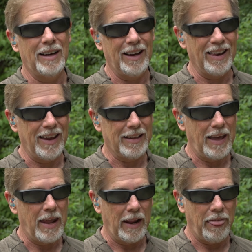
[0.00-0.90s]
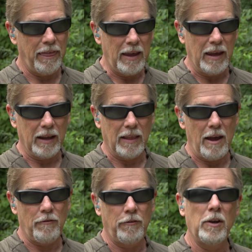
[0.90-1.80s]
I like that. I think
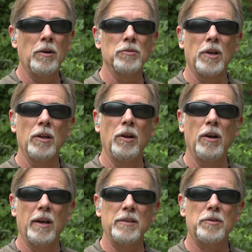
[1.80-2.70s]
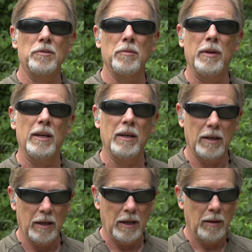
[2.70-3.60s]
that feels a little nicer to me
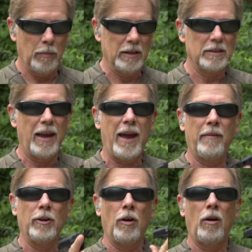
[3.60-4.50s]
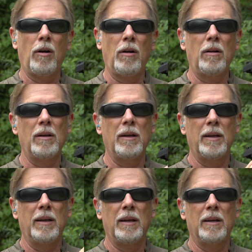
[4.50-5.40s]
because I have it all
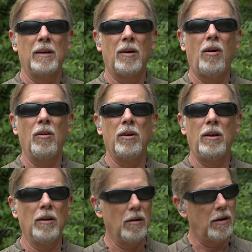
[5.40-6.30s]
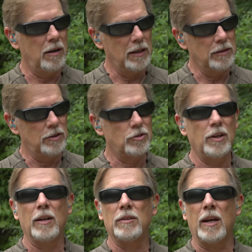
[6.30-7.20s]
here. Just
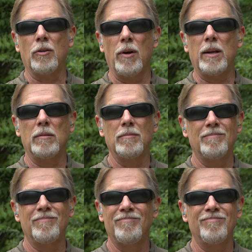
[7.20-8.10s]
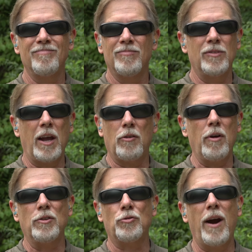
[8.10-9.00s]
that great
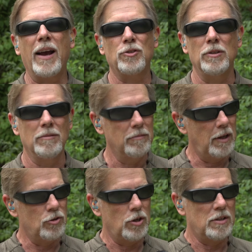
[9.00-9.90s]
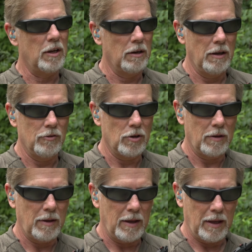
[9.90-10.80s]
traction that G10 gives you,
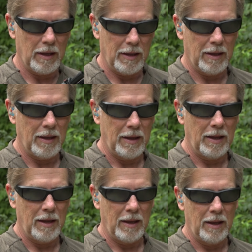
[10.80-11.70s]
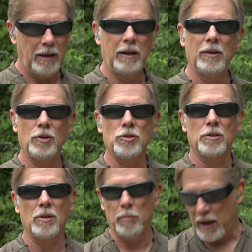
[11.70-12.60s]
in addition
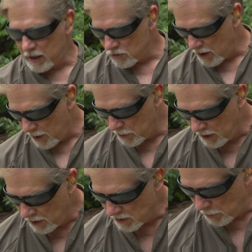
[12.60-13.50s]
to the back strap, because the